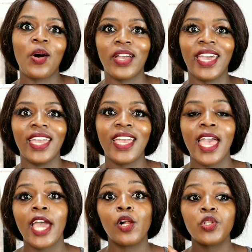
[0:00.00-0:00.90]
okay?
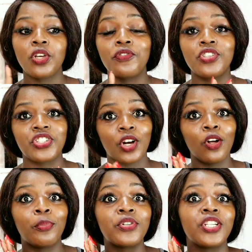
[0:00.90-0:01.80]
And also if you
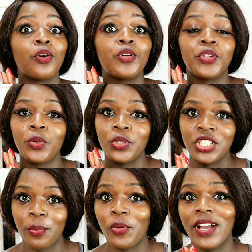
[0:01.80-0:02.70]
struggle putting on your
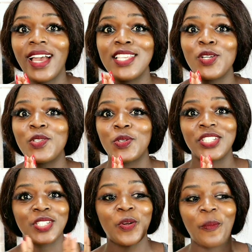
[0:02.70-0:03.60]
shapewear, guys,
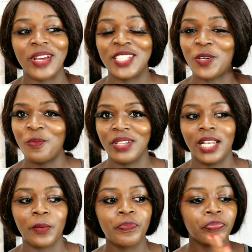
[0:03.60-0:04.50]
also just comment down
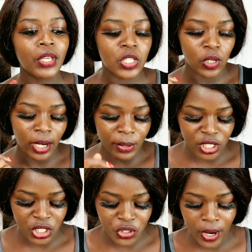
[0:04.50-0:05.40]
below. So let
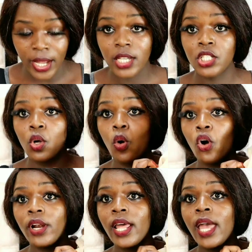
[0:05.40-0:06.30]
me just try it
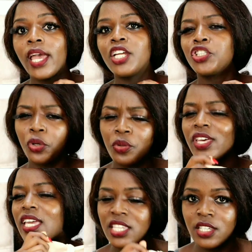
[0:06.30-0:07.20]
on and show
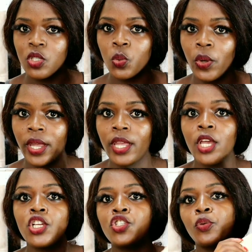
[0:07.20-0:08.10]
you the easiest
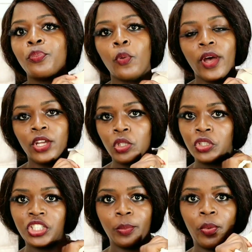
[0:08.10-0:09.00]
way to wear
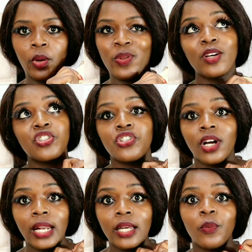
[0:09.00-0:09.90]
your shapewear without
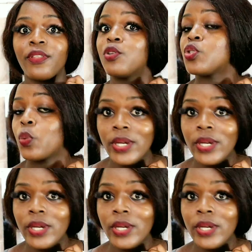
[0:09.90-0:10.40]
struggling, without